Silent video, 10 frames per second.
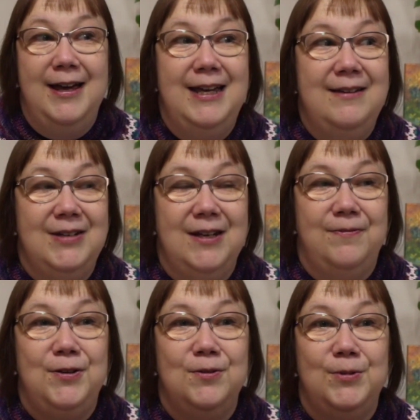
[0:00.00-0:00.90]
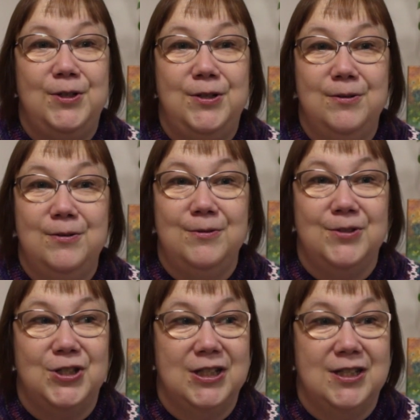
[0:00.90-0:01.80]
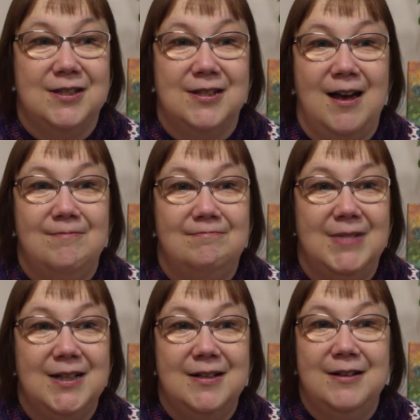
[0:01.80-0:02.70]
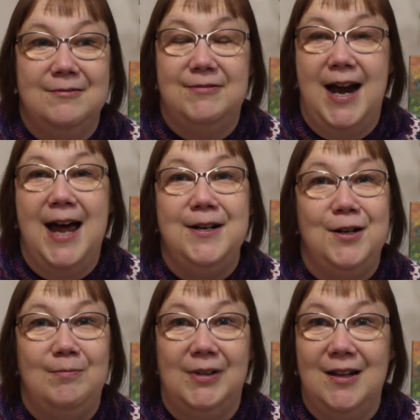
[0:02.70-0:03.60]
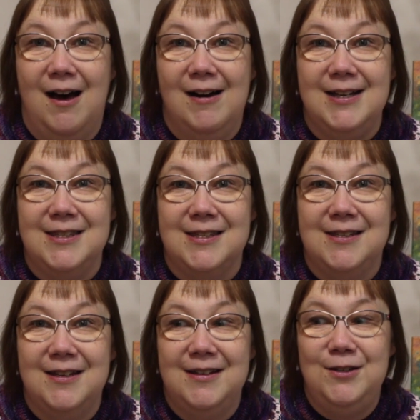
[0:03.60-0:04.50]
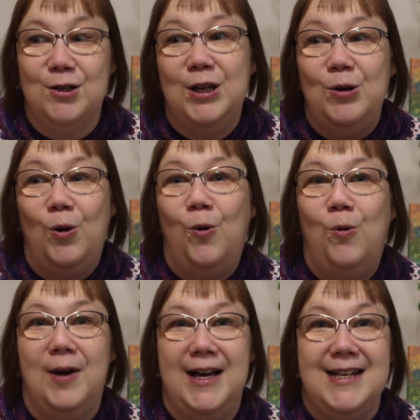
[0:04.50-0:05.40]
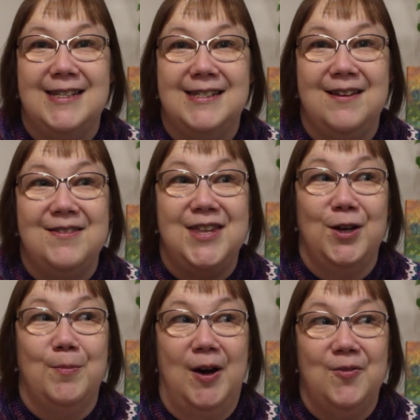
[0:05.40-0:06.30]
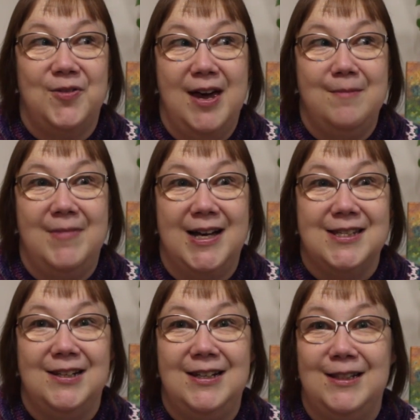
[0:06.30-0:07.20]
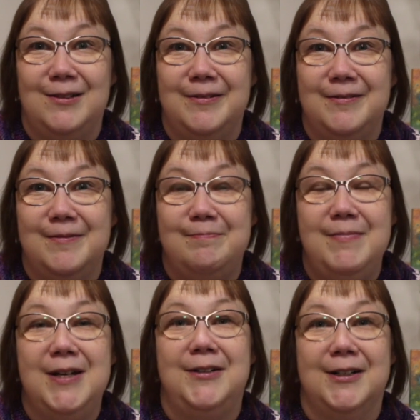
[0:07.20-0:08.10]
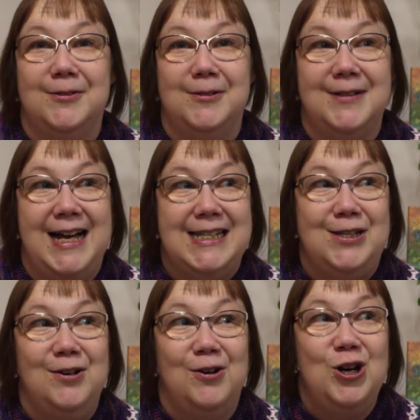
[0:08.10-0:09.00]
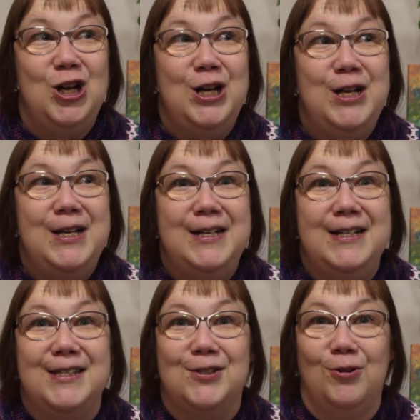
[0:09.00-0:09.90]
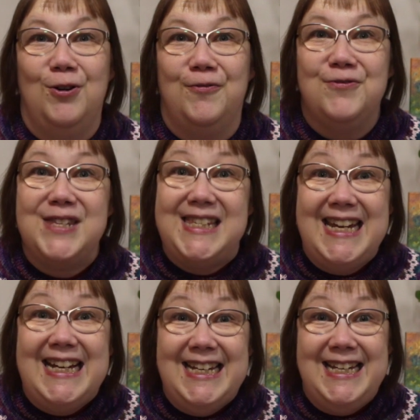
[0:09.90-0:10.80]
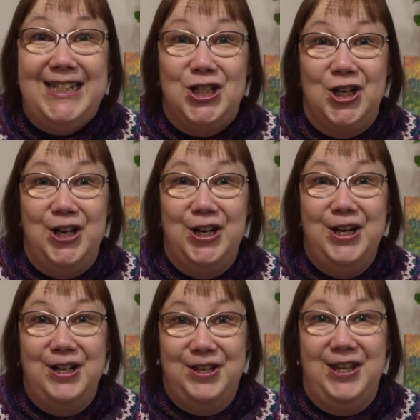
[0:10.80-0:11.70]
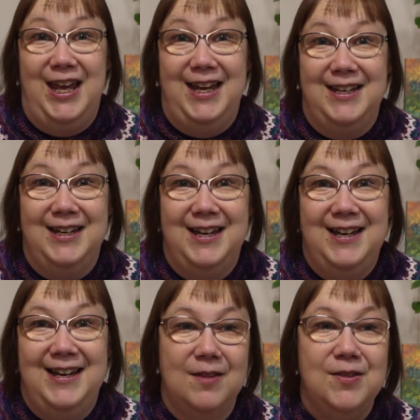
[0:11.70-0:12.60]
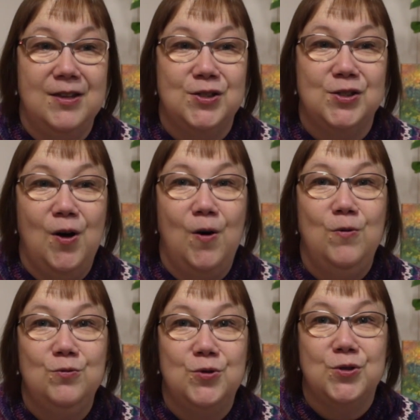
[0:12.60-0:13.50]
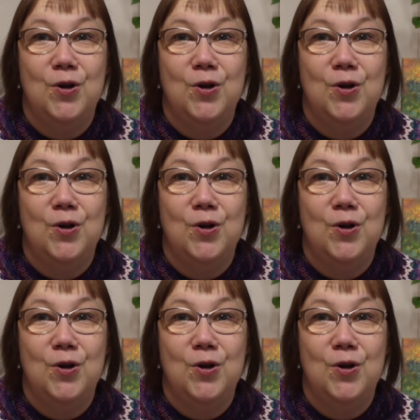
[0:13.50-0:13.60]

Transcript: even if you would do just some random lines, you can always think about them as a little miracle, as your sort of signature thing. And the so